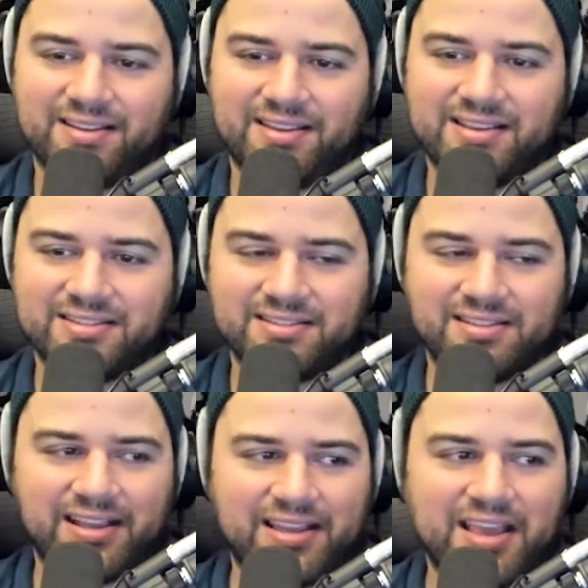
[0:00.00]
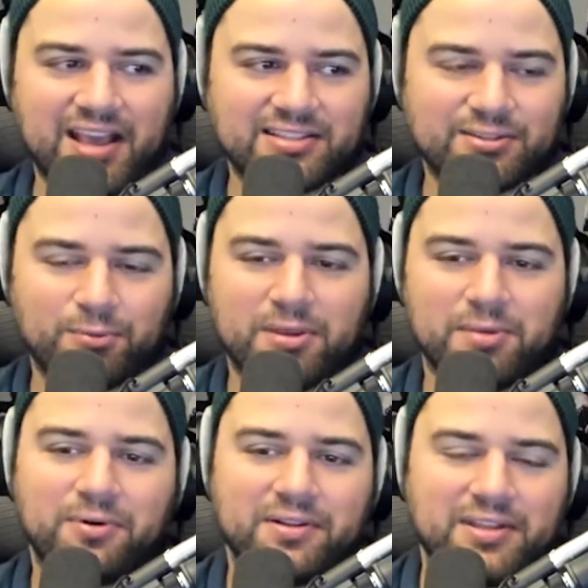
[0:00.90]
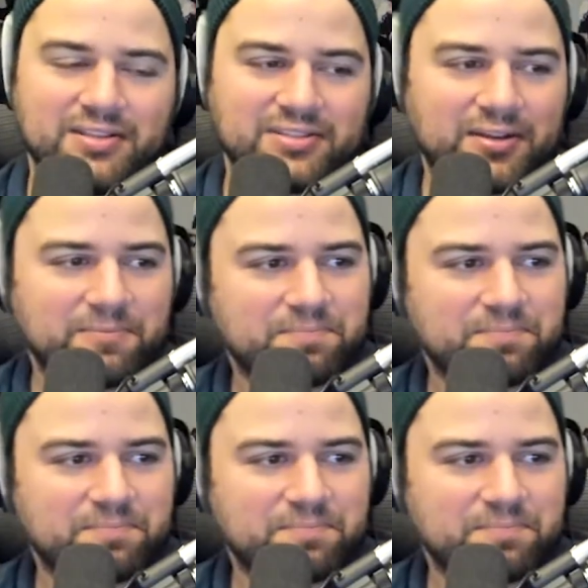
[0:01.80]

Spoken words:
he's in, like, he has his own people on the inside,